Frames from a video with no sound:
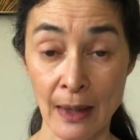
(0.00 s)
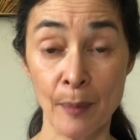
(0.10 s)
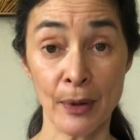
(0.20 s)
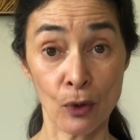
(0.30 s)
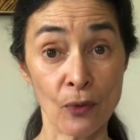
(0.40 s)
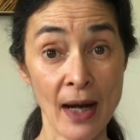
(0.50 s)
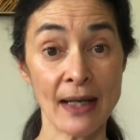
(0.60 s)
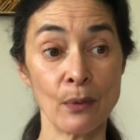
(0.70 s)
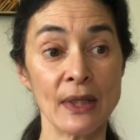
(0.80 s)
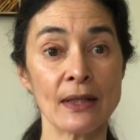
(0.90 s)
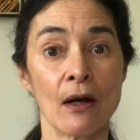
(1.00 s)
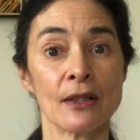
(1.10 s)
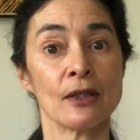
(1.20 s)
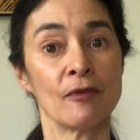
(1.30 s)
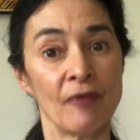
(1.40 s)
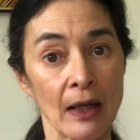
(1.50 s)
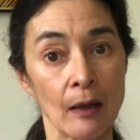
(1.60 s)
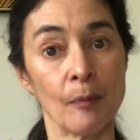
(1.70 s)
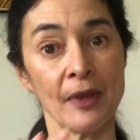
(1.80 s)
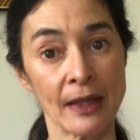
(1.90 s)
But already we start to
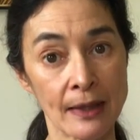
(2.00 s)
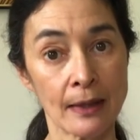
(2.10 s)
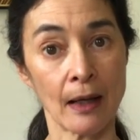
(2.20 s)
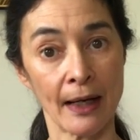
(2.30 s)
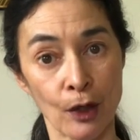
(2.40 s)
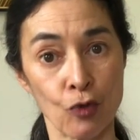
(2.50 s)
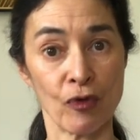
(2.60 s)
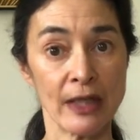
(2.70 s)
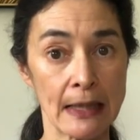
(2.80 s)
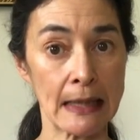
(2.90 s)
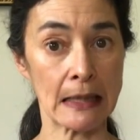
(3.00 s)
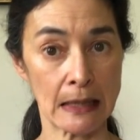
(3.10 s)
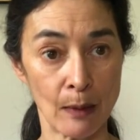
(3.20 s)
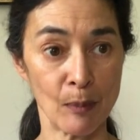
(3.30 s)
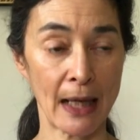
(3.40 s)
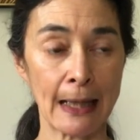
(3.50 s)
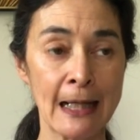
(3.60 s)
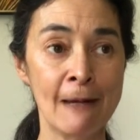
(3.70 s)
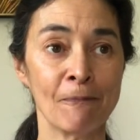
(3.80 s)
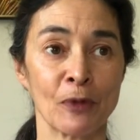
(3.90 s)
develop this kind of grid system, like
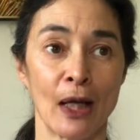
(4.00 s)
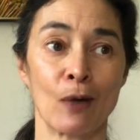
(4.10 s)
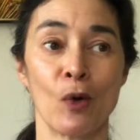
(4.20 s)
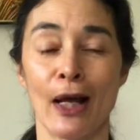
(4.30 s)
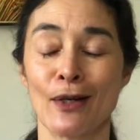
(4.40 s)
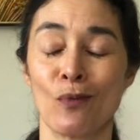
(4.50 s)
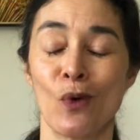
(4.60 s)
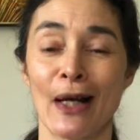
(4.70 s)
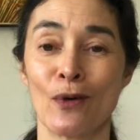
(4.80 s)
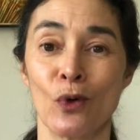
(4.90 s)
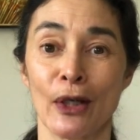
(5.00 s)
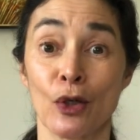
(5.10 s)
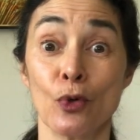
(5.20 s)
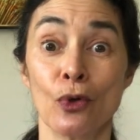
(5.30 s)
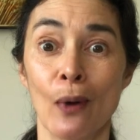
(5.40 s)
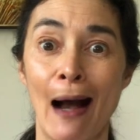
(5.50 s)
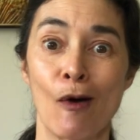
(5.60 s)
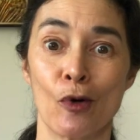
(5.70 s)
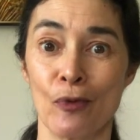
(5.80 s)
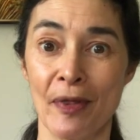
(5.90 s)
what I call a Google
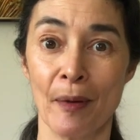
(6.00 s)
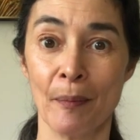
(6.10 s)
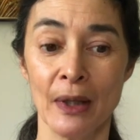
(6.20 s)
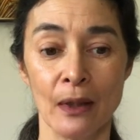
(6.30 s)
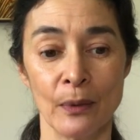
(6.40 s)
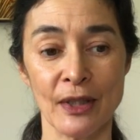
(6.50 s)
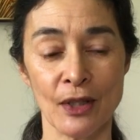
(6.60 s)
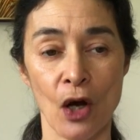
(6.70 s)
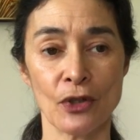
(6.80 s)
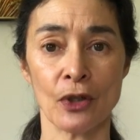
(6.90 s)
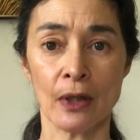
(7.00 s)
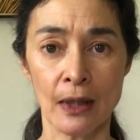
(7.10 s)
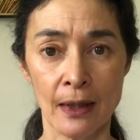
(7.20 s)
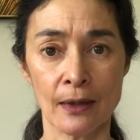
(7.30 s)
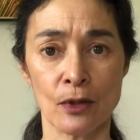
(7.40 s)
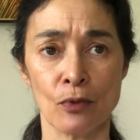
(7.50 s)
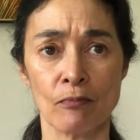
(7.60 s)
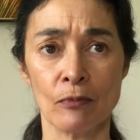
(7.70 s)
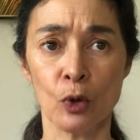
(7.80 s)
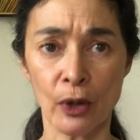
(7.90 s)
algorithm. We start to
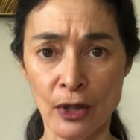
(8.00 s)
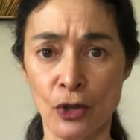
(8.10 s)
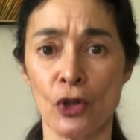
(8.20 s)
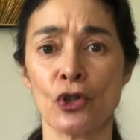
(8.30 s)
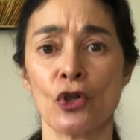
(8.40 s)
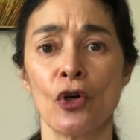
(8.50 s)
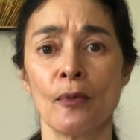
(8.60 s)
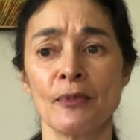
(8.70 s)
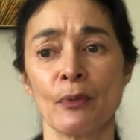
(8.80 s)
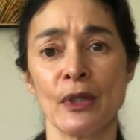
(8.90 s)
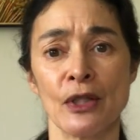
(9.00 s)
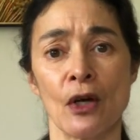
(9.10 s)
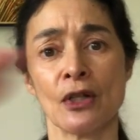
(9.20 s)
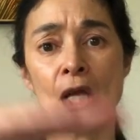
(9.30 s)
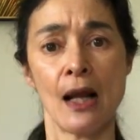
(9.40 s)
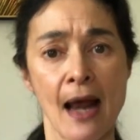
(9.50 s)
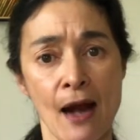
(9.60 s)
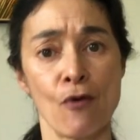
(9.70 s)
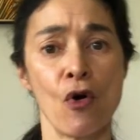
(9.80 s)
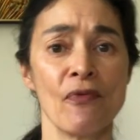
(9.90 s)
look at search terms, and we start to
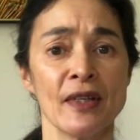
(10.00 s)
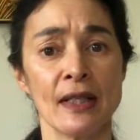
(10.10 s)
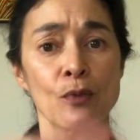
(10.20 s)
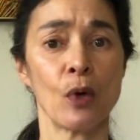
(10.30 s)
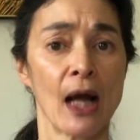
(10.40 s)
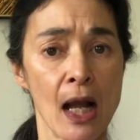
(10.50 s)
layer on, this is what I